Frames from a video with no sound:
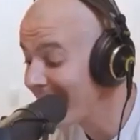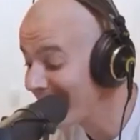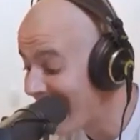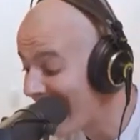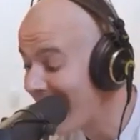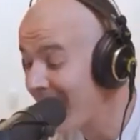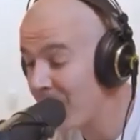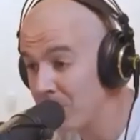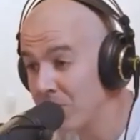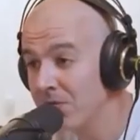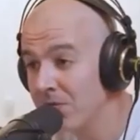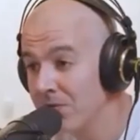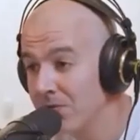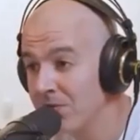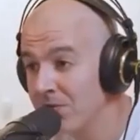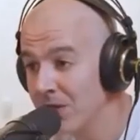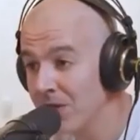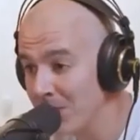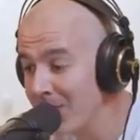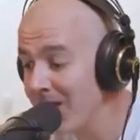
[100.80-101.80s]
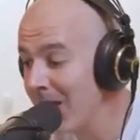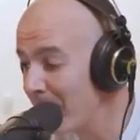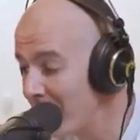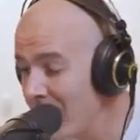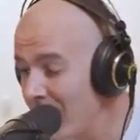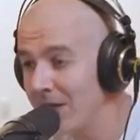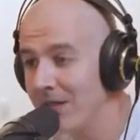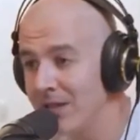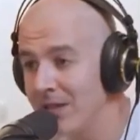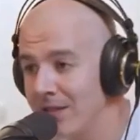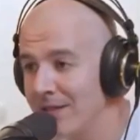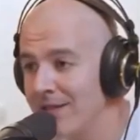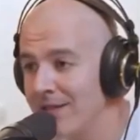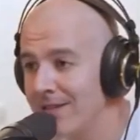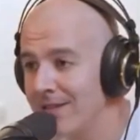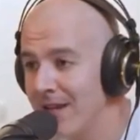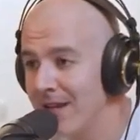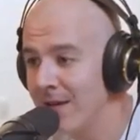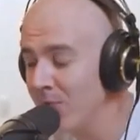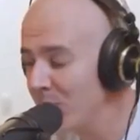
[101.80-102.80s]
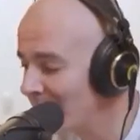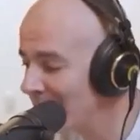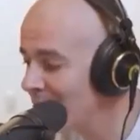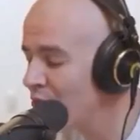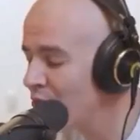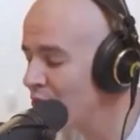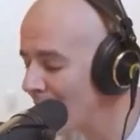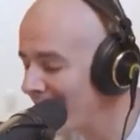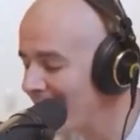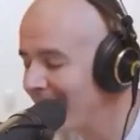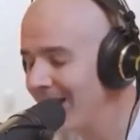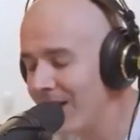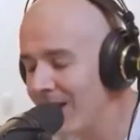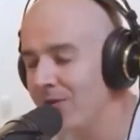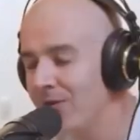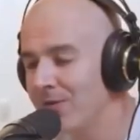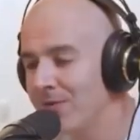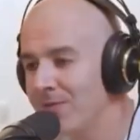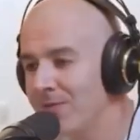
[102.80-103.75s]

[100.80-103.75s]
right now. Give me that button and press it right now.